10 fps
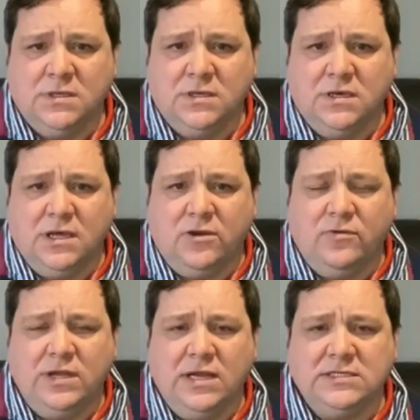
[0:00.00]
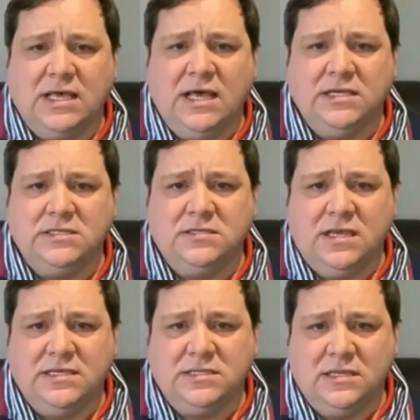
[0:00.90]
And I realised that I'd,
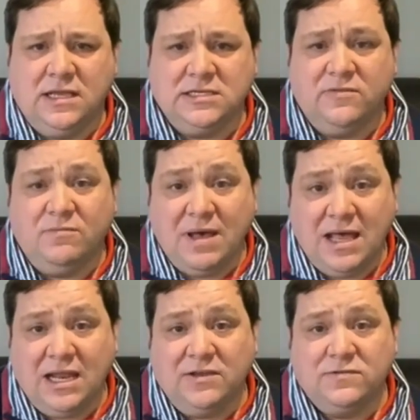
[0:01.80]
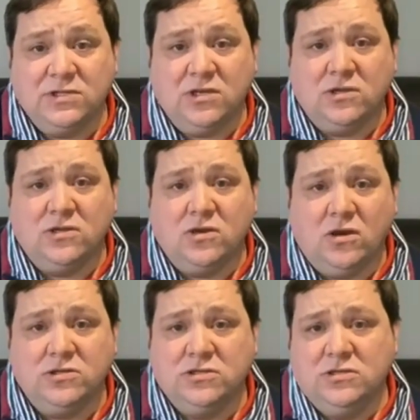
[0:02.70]
I'd, I'd given my life to
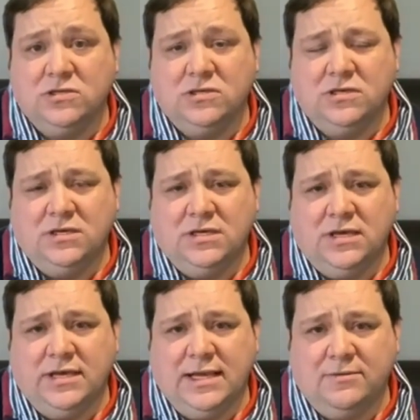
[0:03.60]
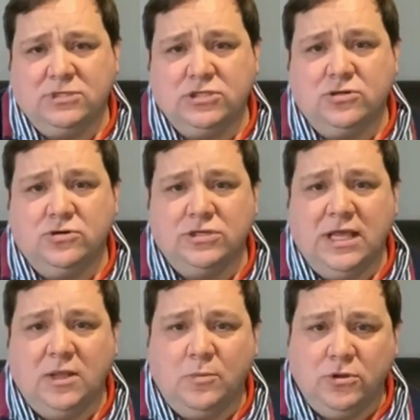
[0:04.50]
God, and I was to go and
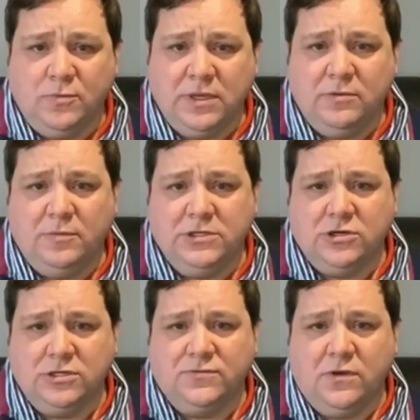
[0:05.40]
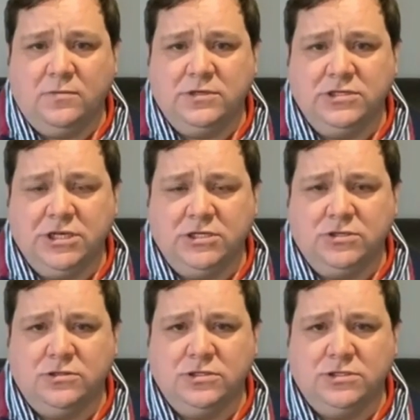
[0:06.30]
help other people be transformed and change
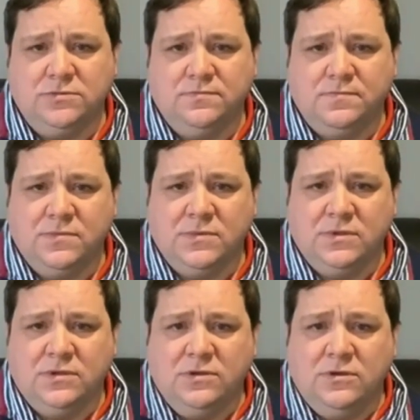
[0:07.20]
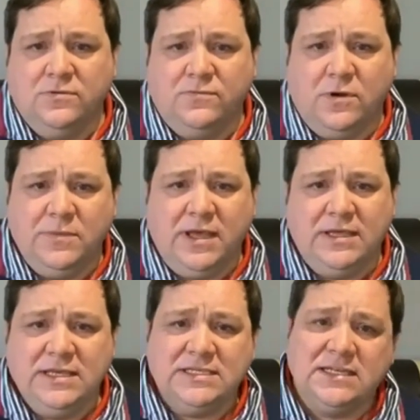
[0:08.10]
others. From that,
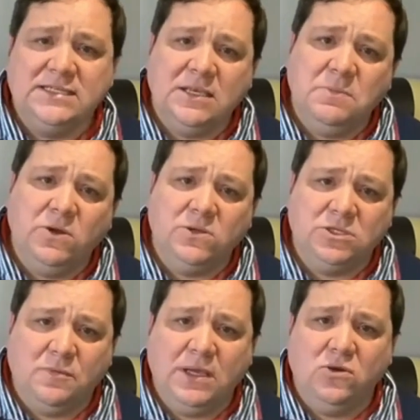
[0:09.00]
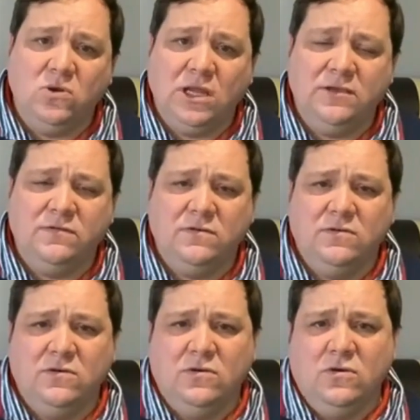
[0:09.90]
yes, I'd seen miracles in my own life,
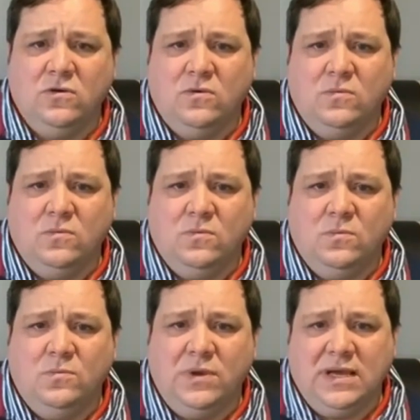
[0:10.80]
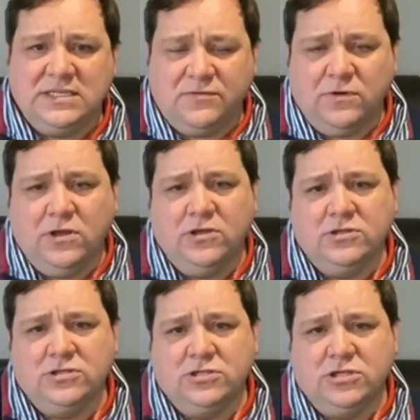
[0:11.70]
but as I've learned
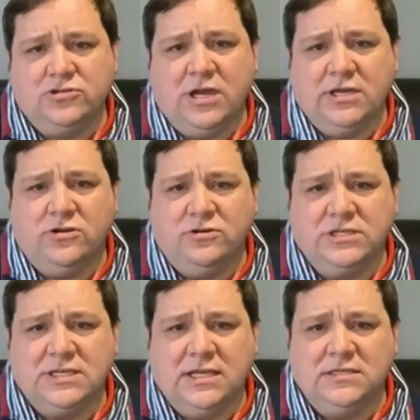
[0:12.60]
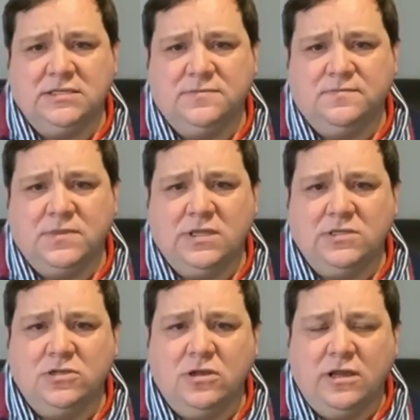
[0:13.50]
to try and understand,
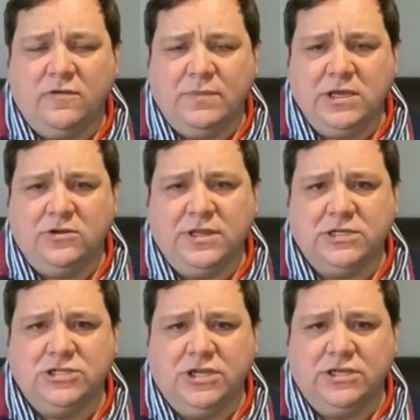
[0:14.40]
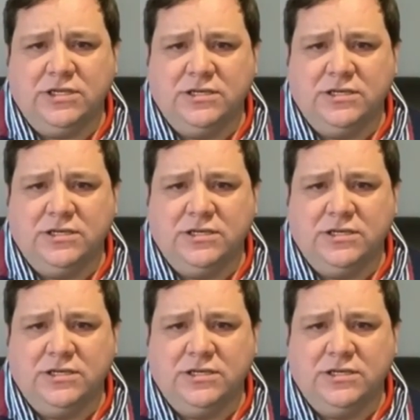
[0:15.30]
and I've been on that journey,